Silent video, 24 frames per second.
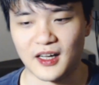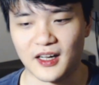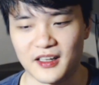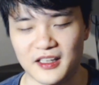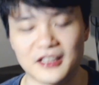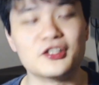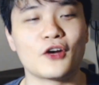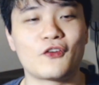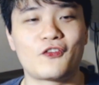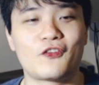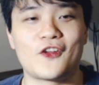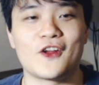
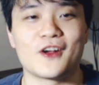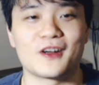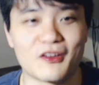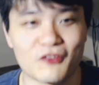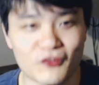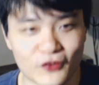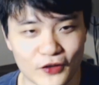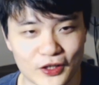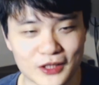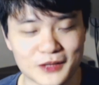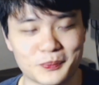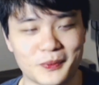interfere in the
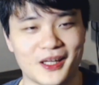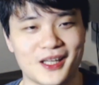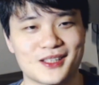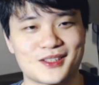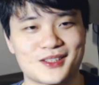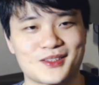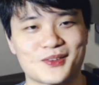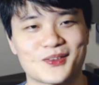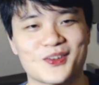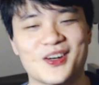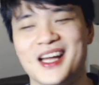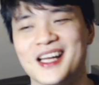first
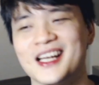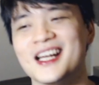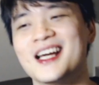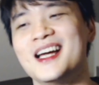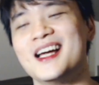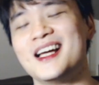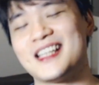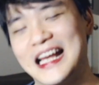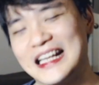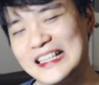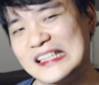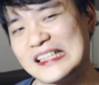place, right?
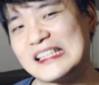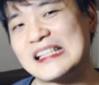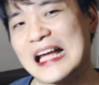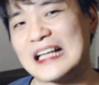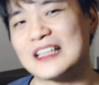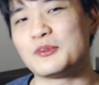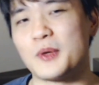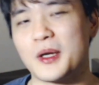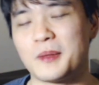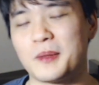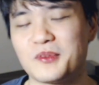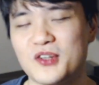
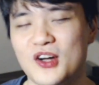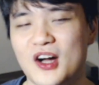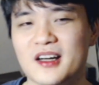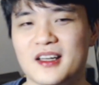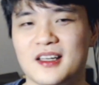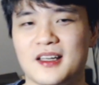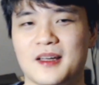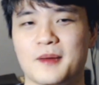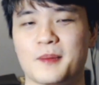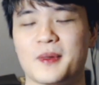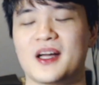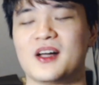That's what I'm
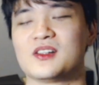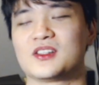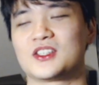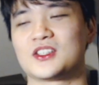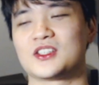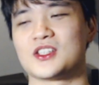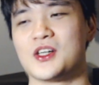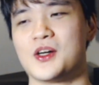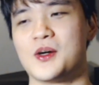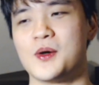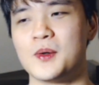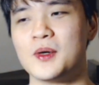talking about.
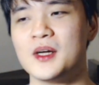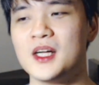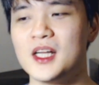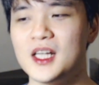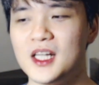So